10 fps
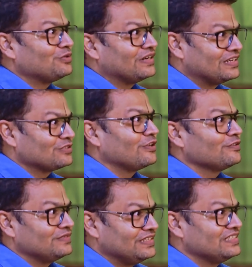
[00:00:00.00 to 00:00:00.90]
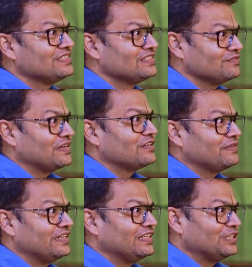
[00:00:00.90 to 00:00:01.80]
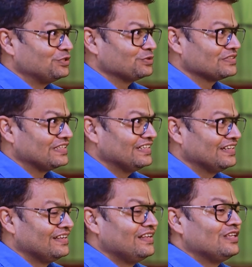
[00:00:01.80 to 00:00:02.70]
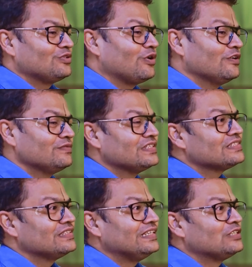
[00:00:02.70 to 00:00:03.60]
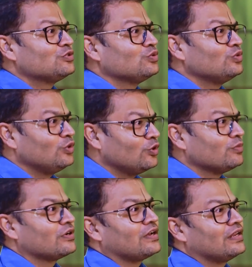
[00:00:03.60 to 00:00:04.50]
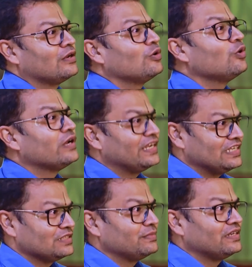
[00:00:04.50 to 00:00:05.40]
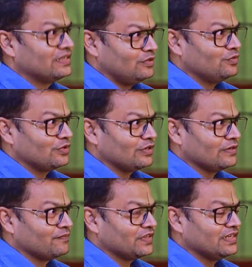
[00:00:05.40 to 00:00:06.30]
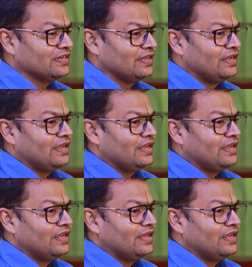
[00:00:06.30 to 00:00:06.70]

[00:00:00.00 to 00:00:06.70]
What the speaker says: to address all of these firefighting issues, right? So all of this leads to low morale, low engagement overall, right?